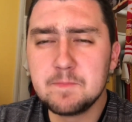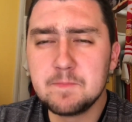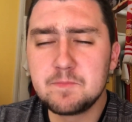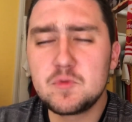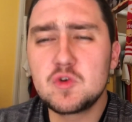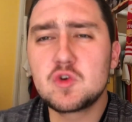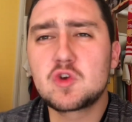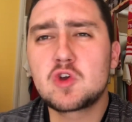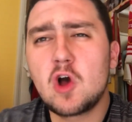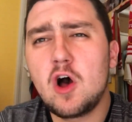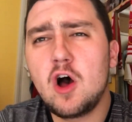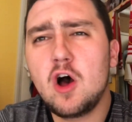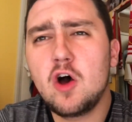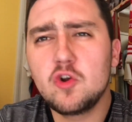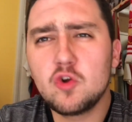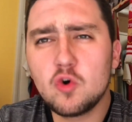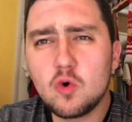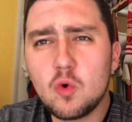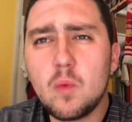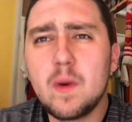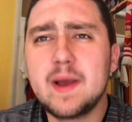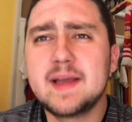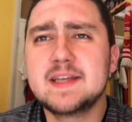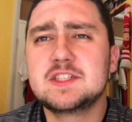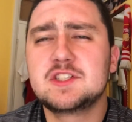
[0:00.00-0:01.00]
You can't
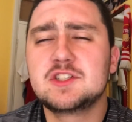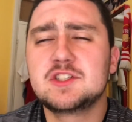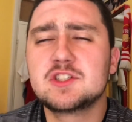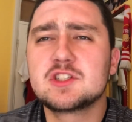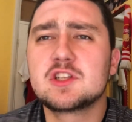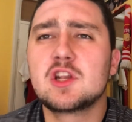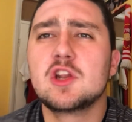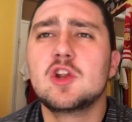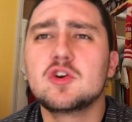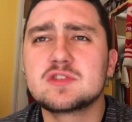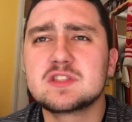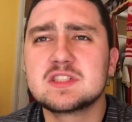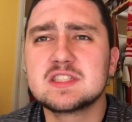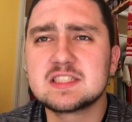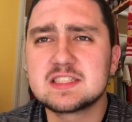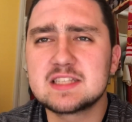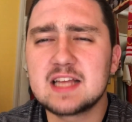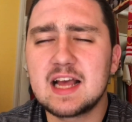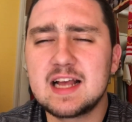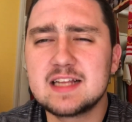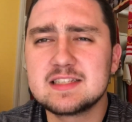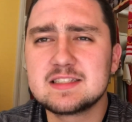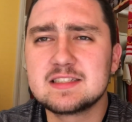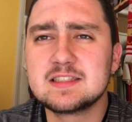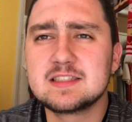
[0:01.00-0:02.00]
always just look to
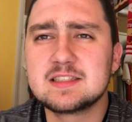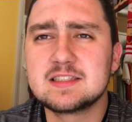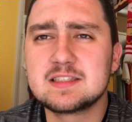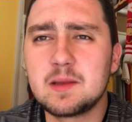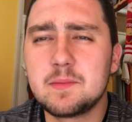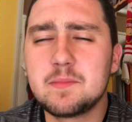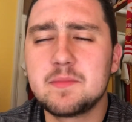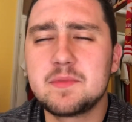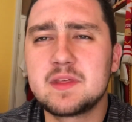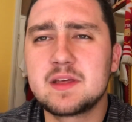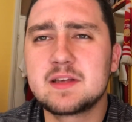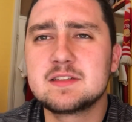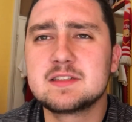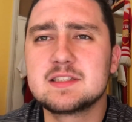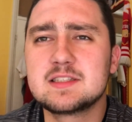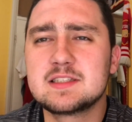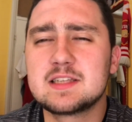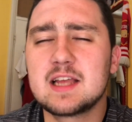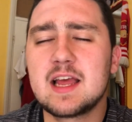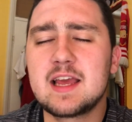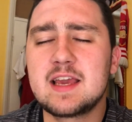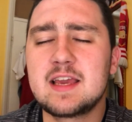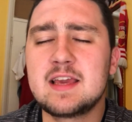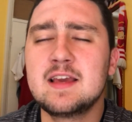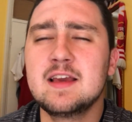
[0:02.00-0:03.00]
stats as something to
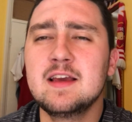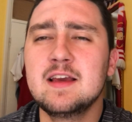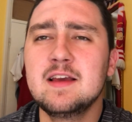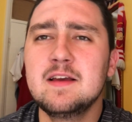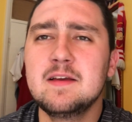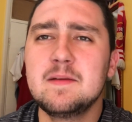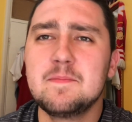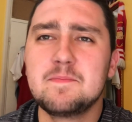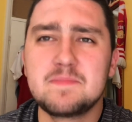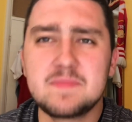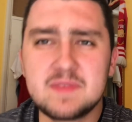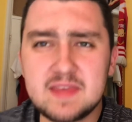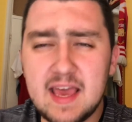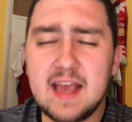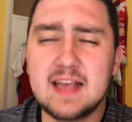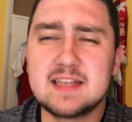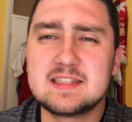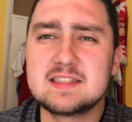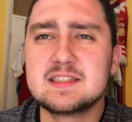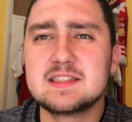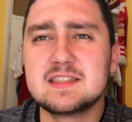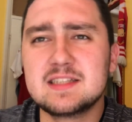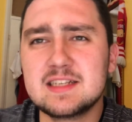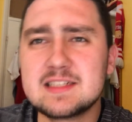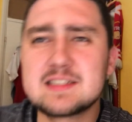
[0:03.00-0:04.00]
say
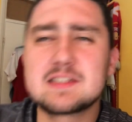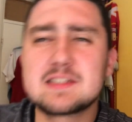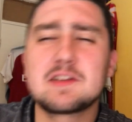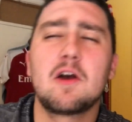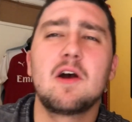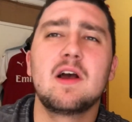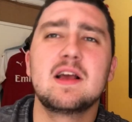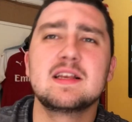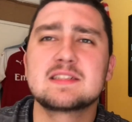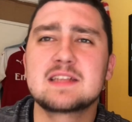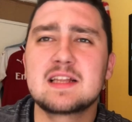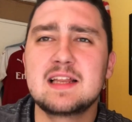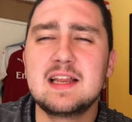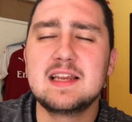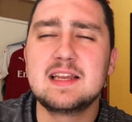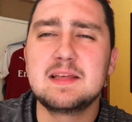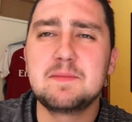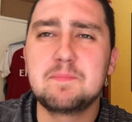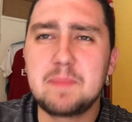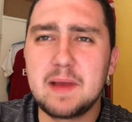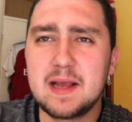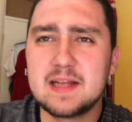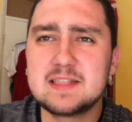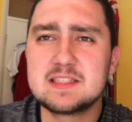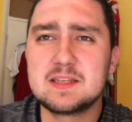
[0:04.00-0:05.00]
yes, this guy is clearly
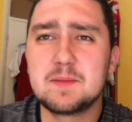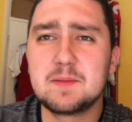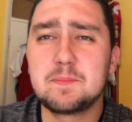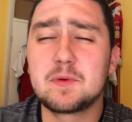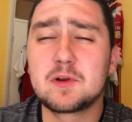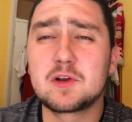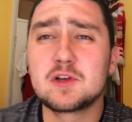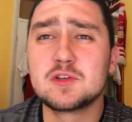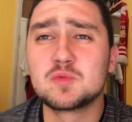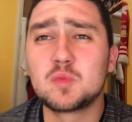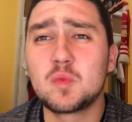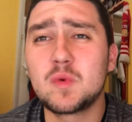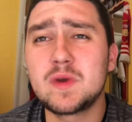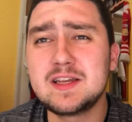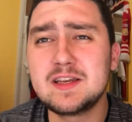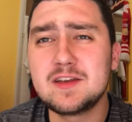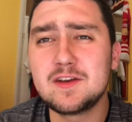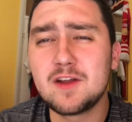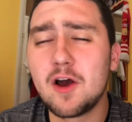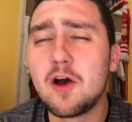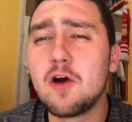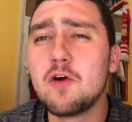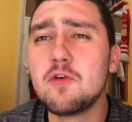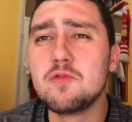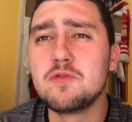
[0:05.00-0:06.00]
better because we
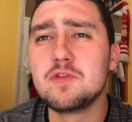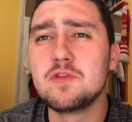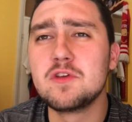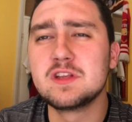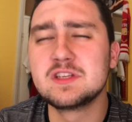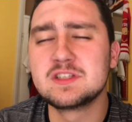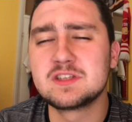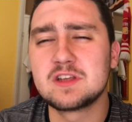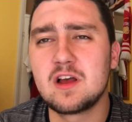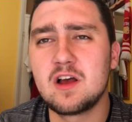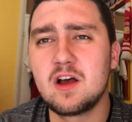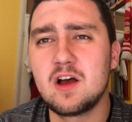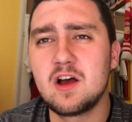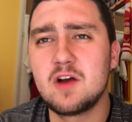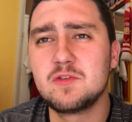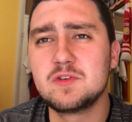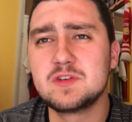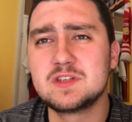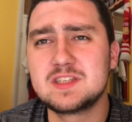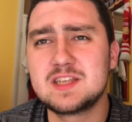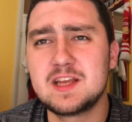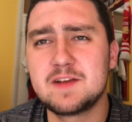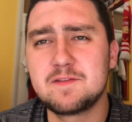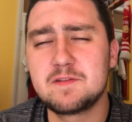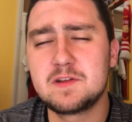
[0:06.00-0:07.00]
know that Zaha
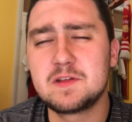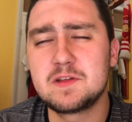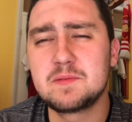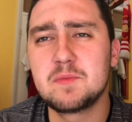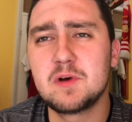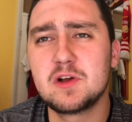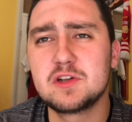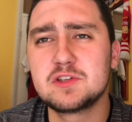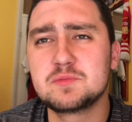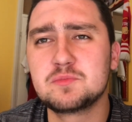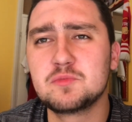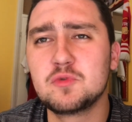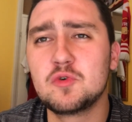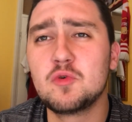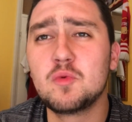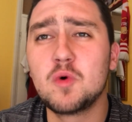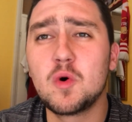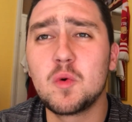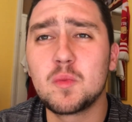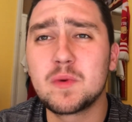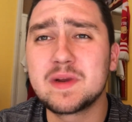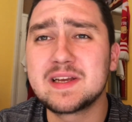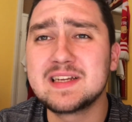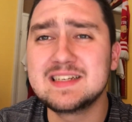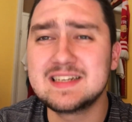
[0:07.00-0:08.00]
is definitely much more
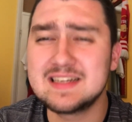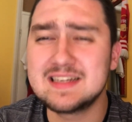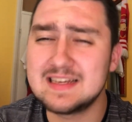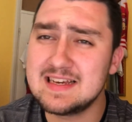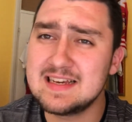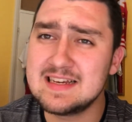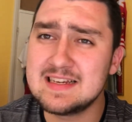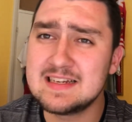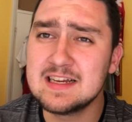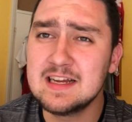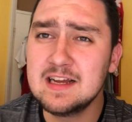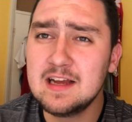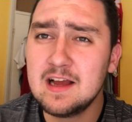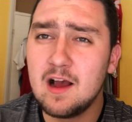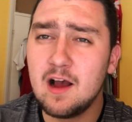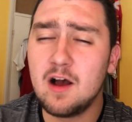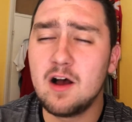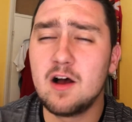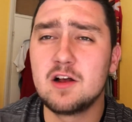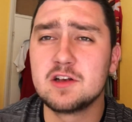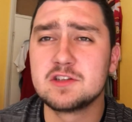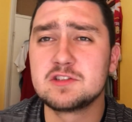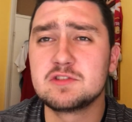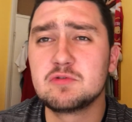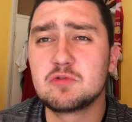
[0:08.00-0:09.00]
what we need at
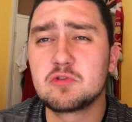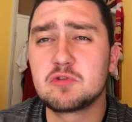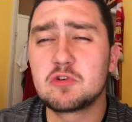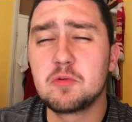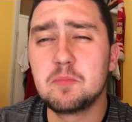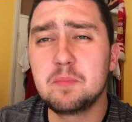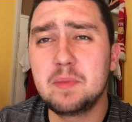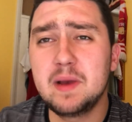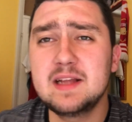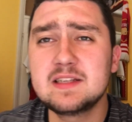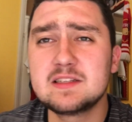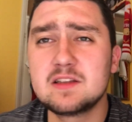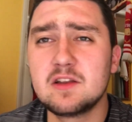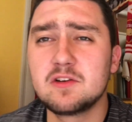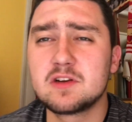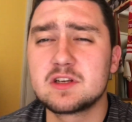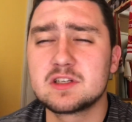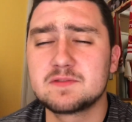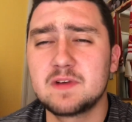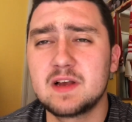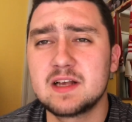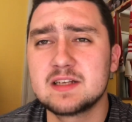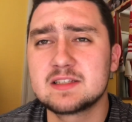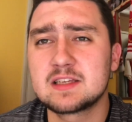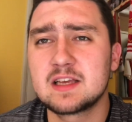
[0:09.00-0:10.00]
Arsenal compared to
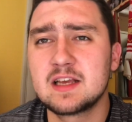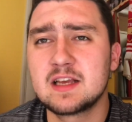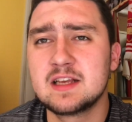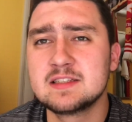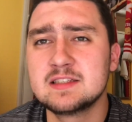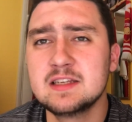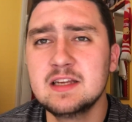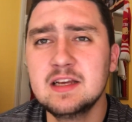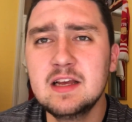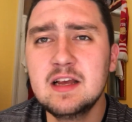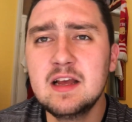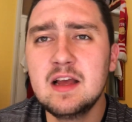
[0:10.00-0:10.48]
Lucas Vazquez.